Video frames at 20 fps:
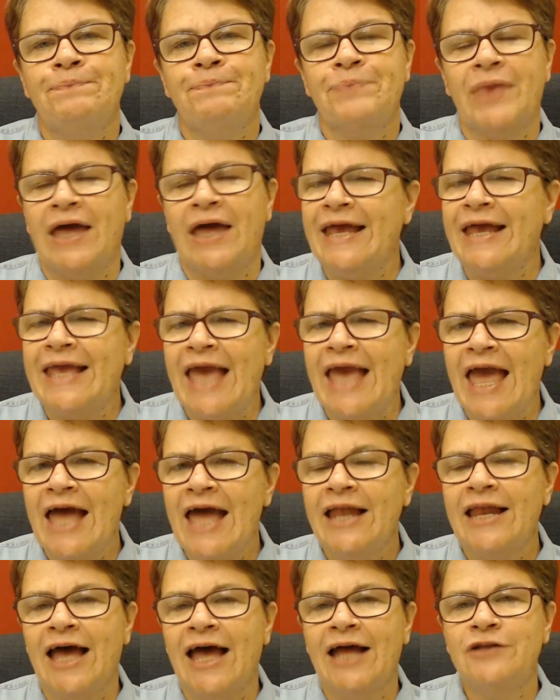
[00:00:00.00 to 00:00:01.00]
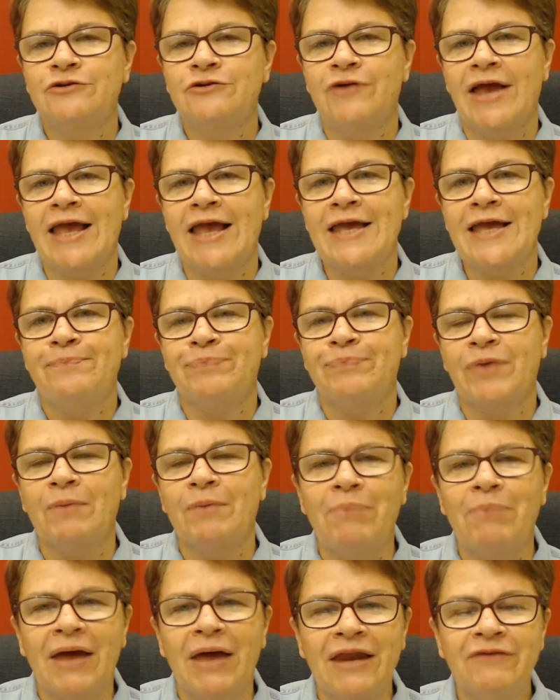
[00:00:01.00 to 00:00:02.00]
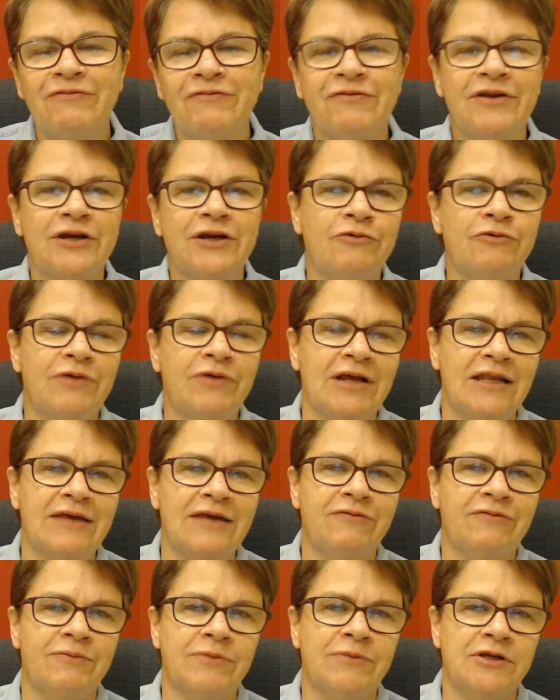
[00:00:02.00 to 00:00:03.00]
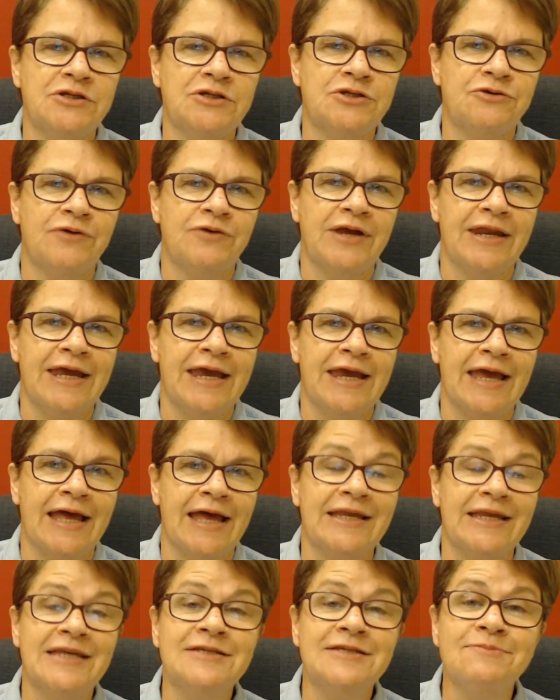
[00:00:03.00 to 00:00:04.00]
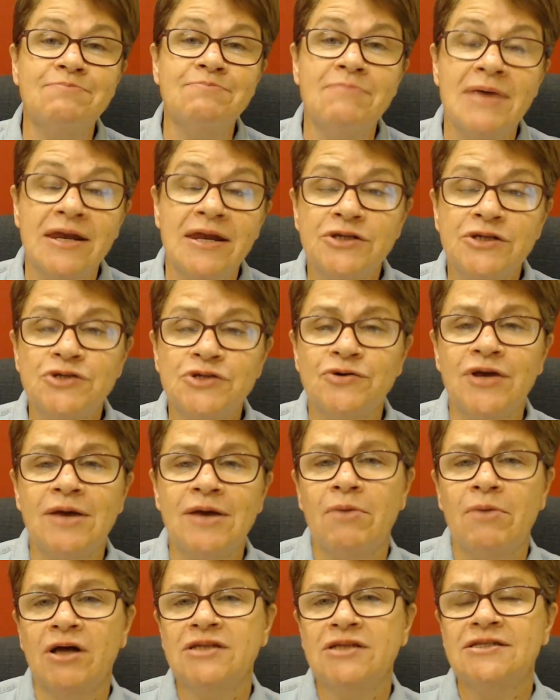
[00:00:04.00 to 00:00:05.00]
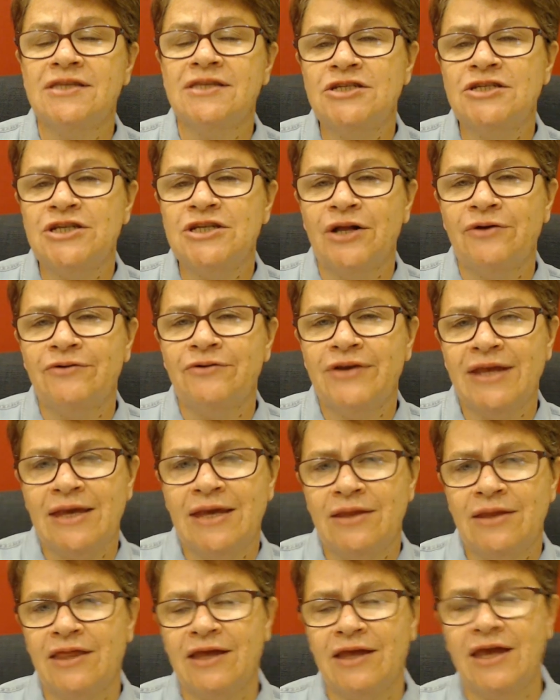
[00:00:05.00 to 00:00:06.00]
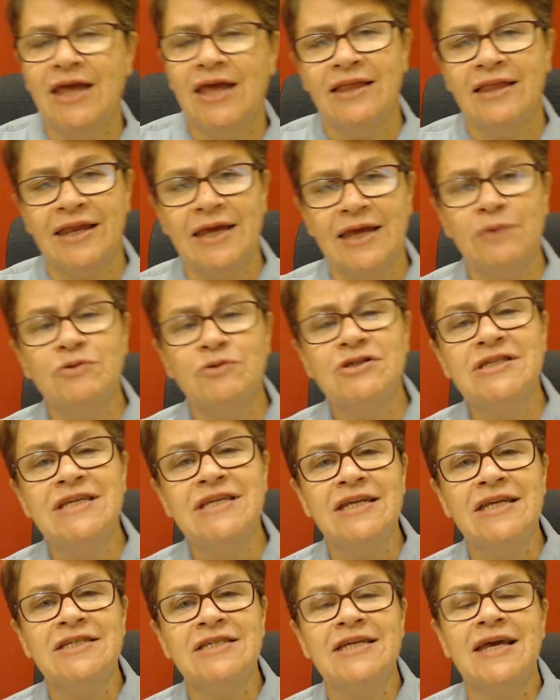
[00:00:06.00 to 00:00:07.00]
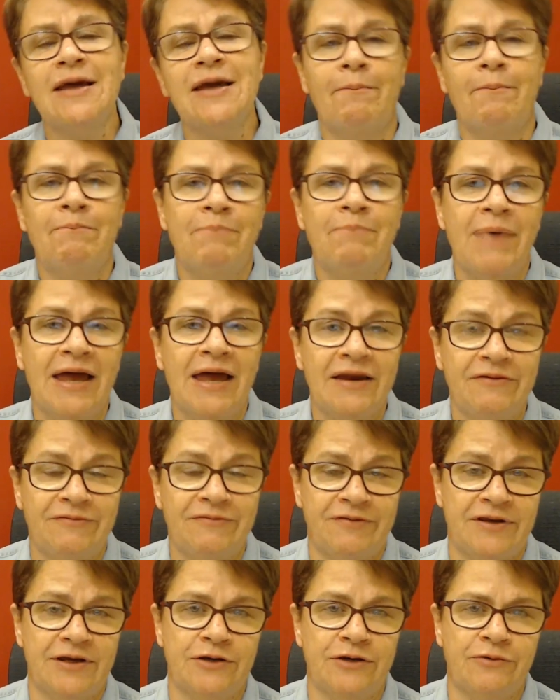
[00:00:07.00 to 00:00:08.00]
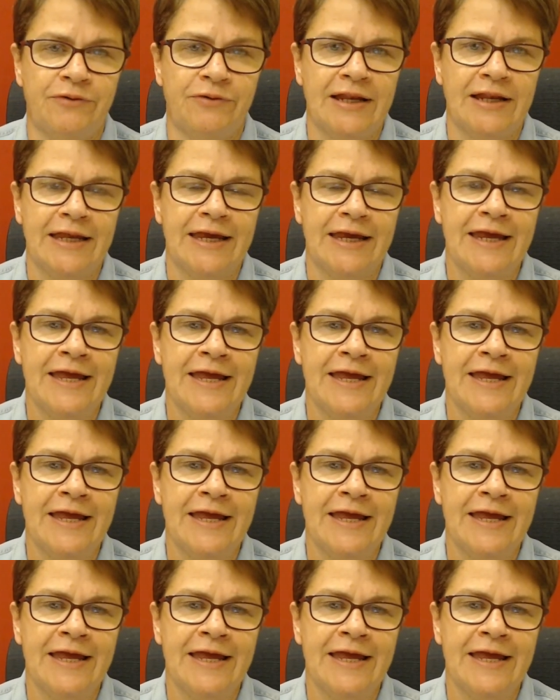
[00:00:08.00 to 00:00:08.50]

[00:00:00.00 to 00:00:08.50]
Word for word: And again, Andre benefited greatly from this training, and his ministry amongst the children he, the, that he was teaching benefited greatly.